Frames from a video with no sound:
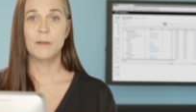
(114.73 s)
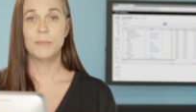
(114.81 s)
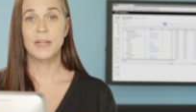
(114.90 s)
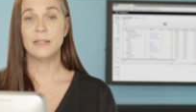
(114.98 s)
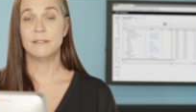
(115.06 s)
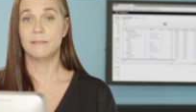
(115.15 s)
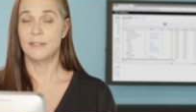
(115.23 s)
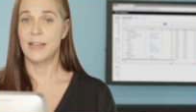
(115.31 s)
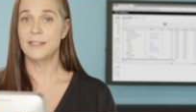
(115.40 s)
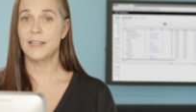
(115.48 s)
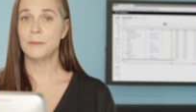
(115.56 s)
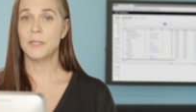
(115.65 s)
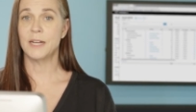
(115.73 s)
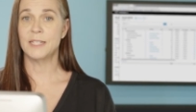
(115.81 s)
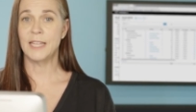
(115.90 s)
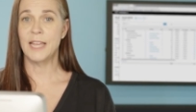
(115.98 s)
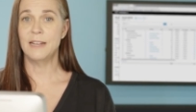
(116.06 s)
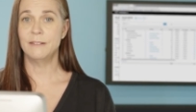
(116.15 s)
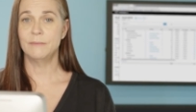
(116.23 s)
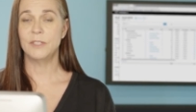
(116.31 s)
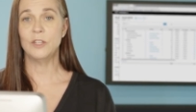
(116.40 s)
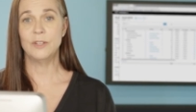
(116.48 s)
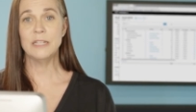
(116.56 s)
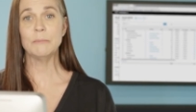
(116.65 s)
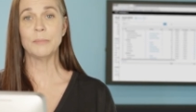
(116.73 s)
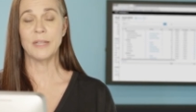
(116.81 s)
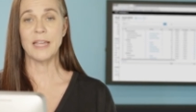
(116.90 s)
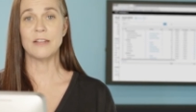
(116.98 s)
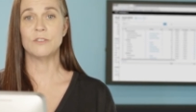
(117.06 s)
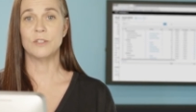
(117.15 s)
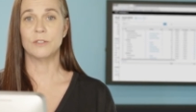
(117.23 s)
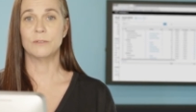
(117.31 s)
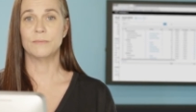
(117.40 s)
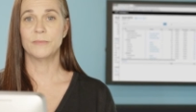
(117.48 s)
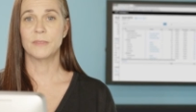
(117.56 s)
but nine times out of 10, you didn't plan to.